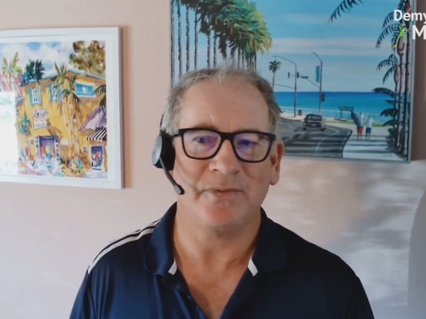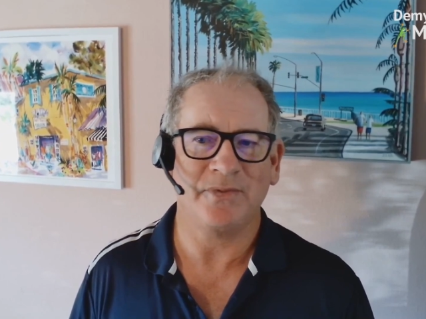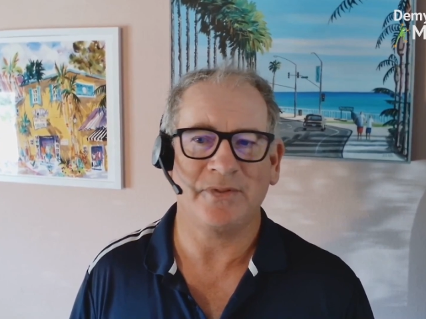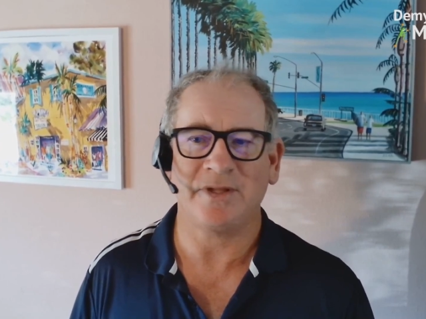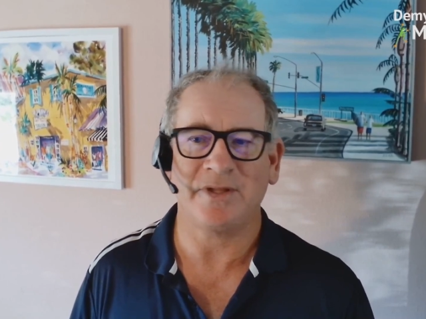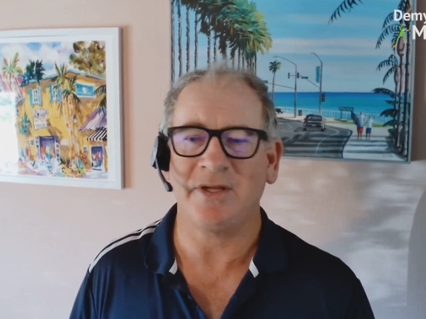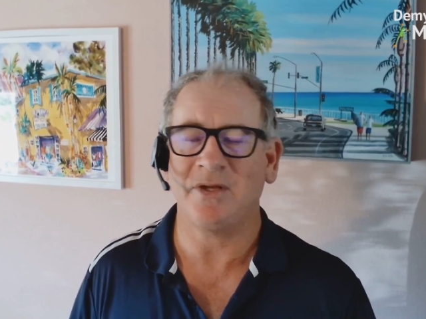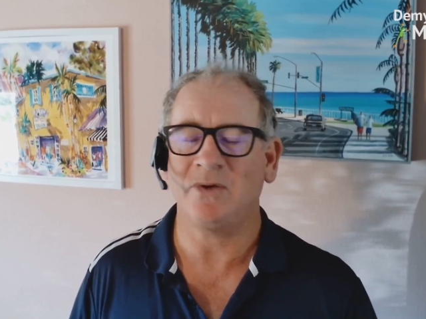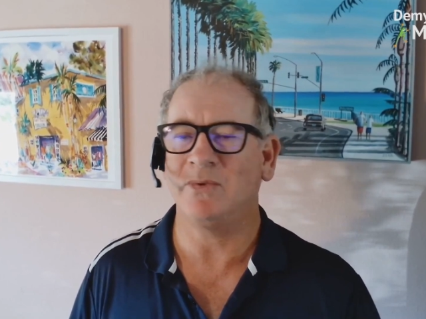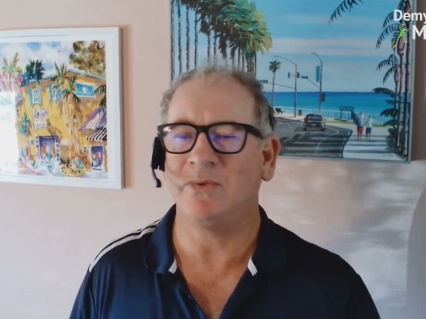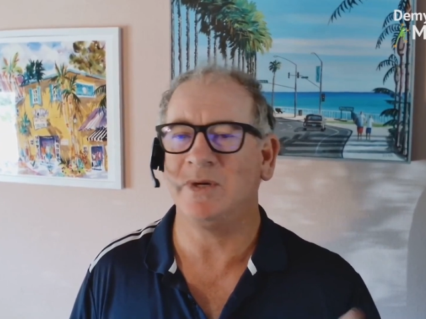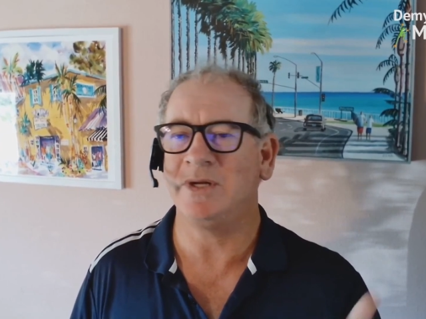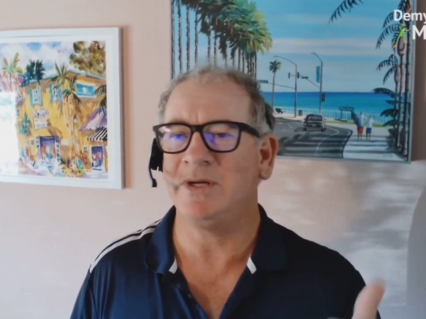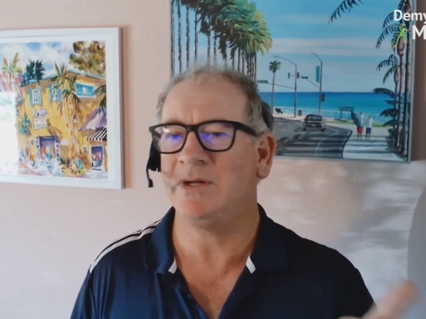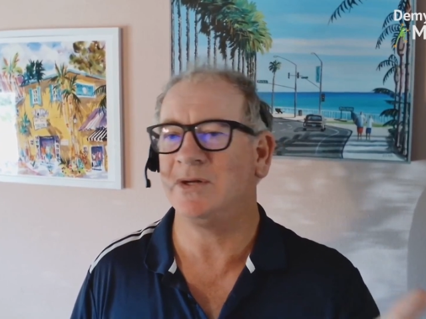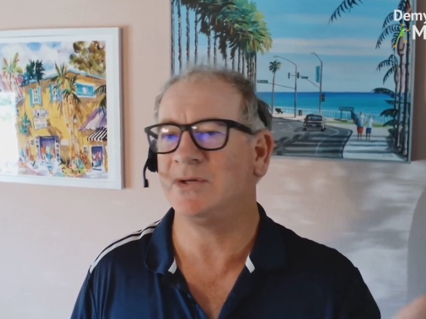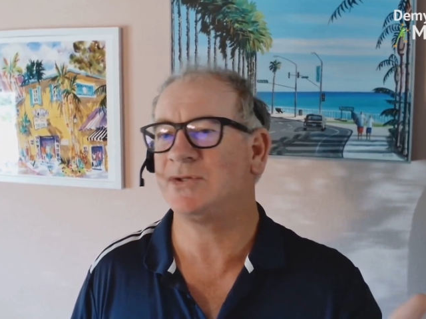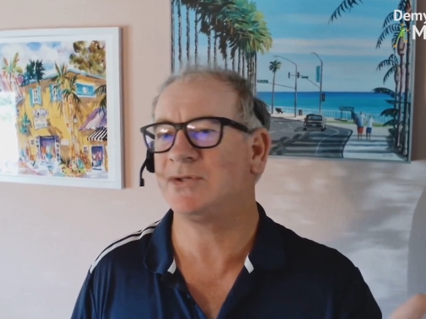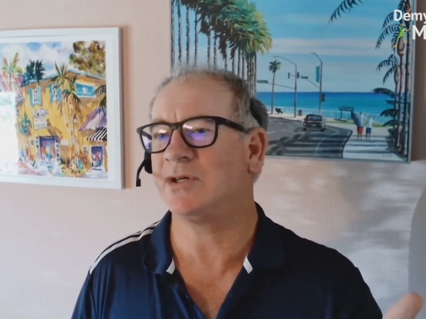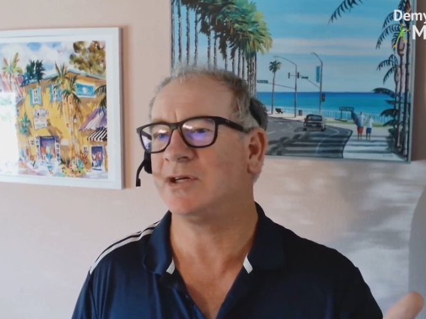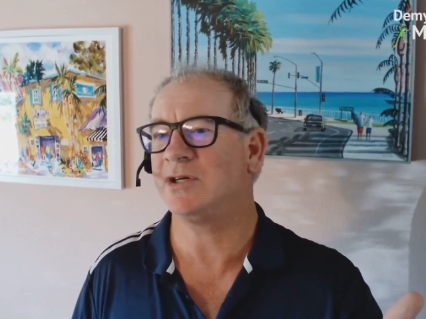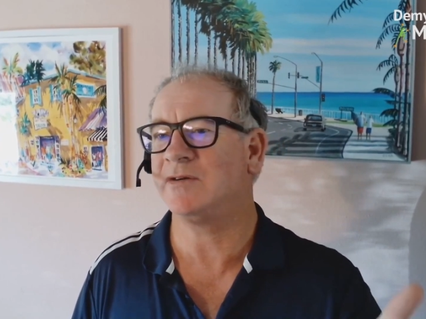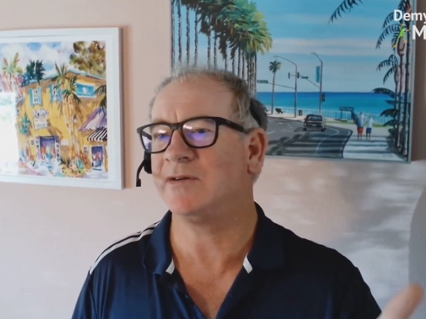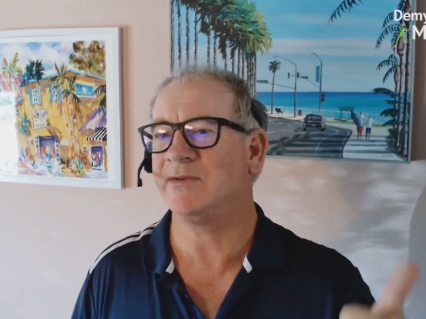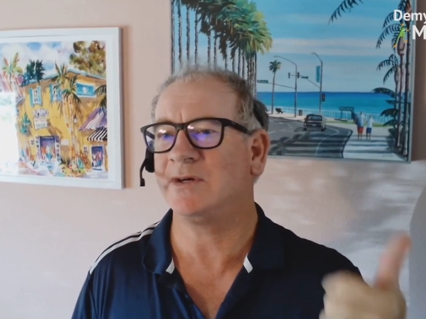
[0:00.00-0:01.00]
Think Windows
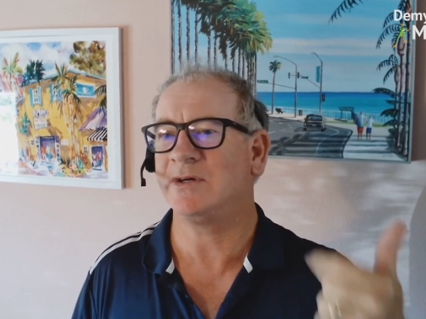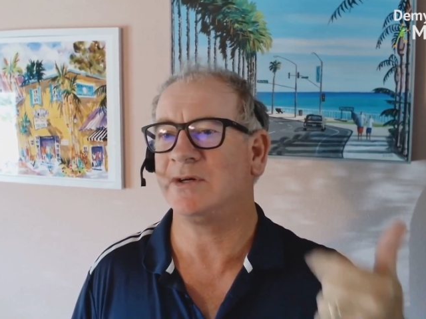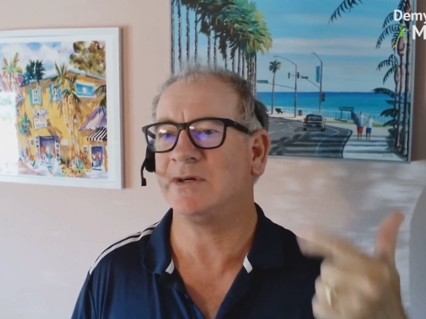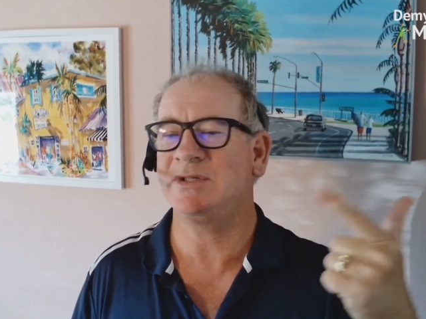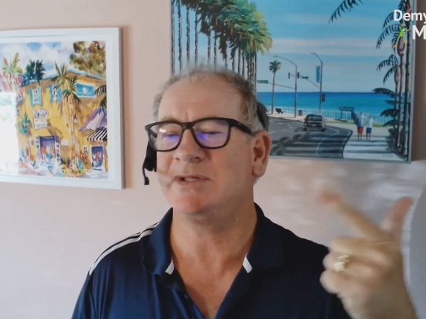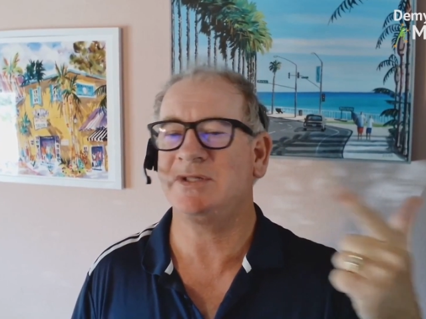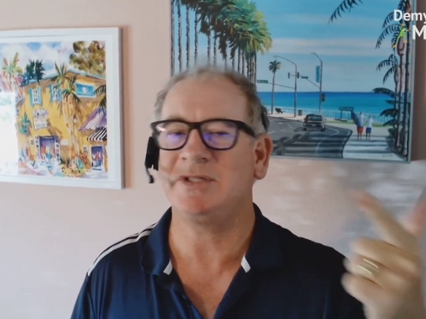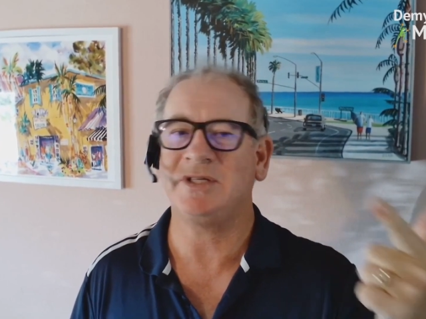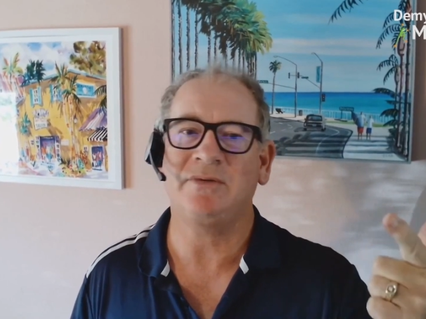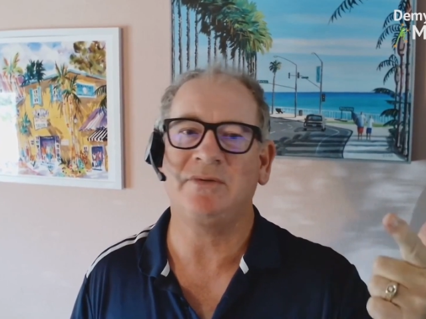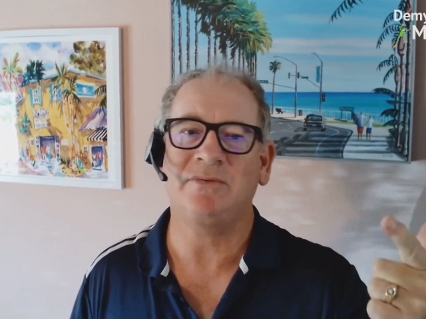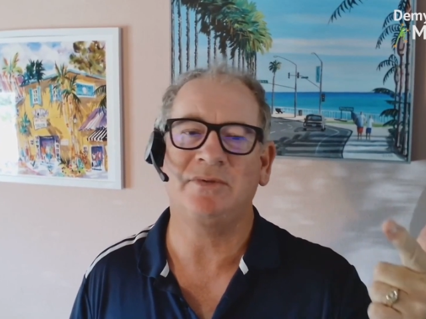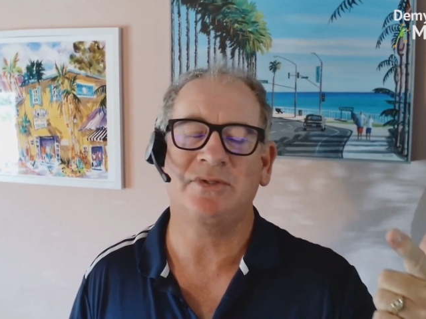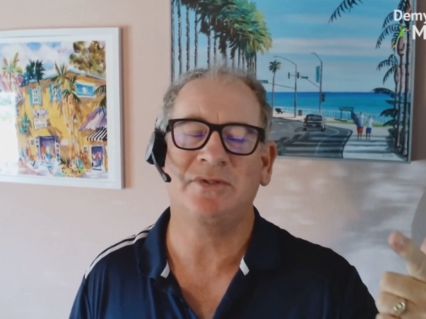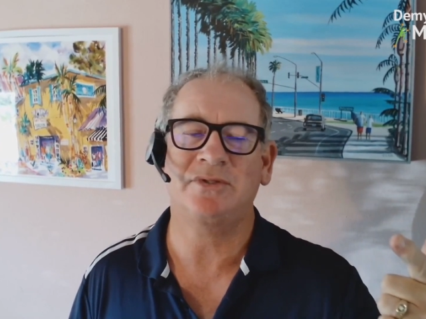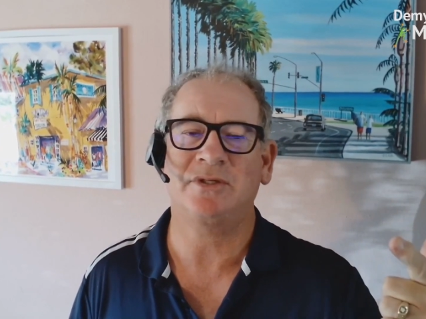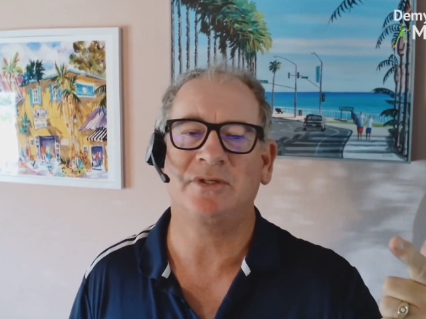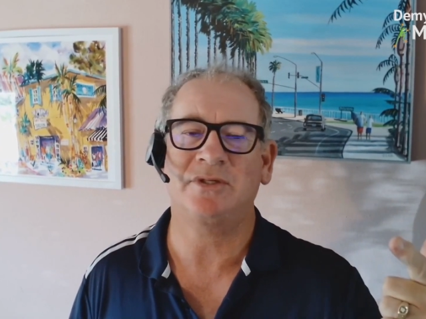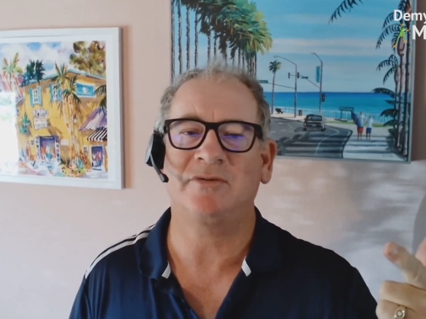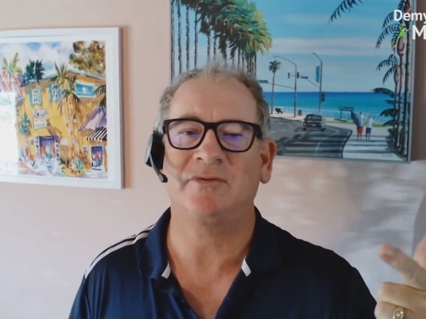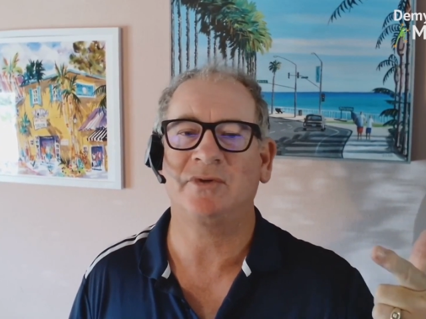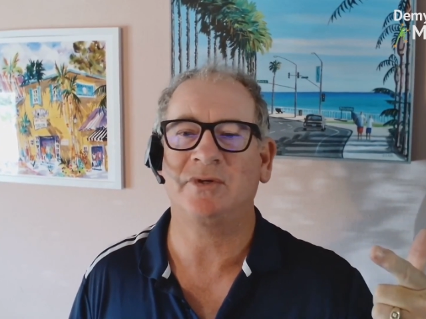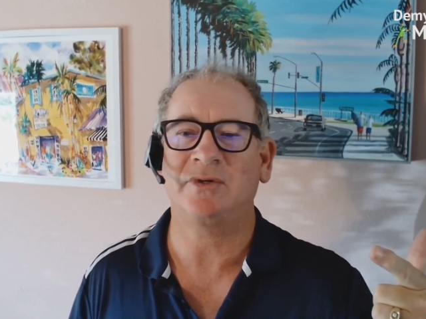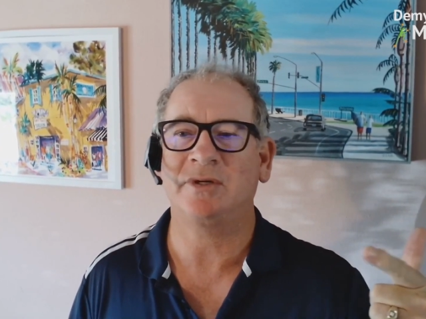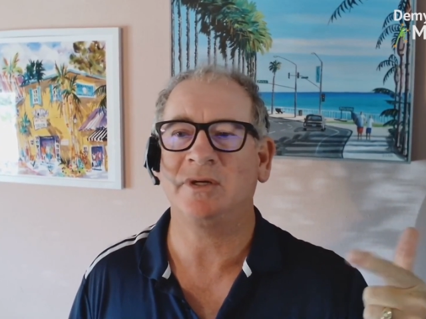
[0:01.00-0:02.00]
Server, SQL
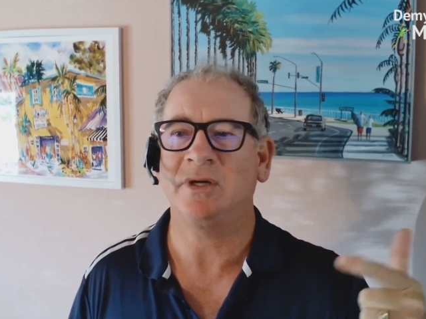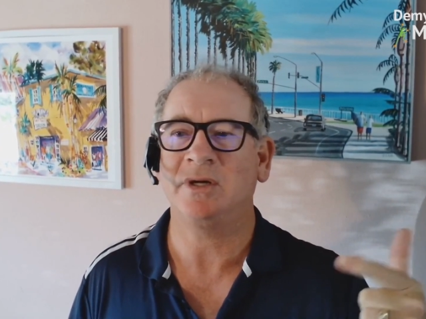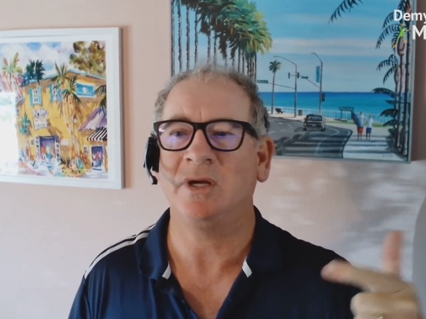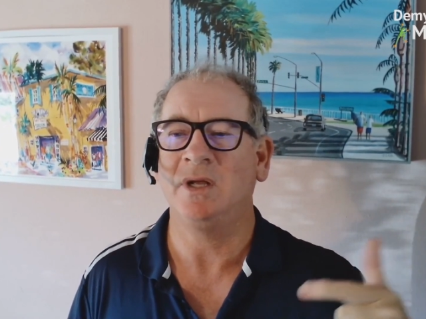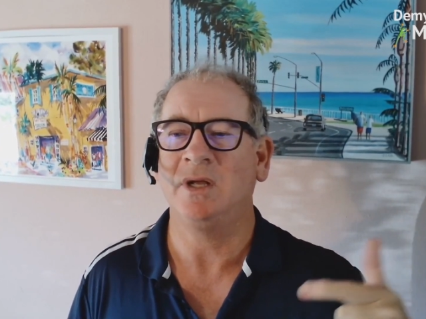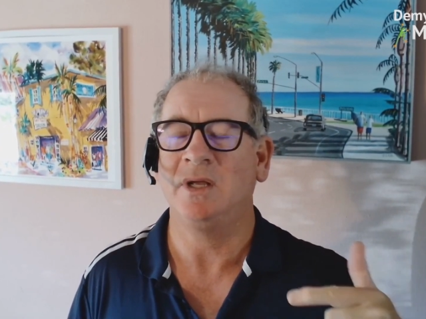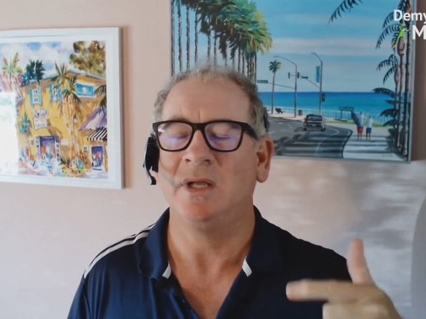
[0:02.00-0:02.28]
Server.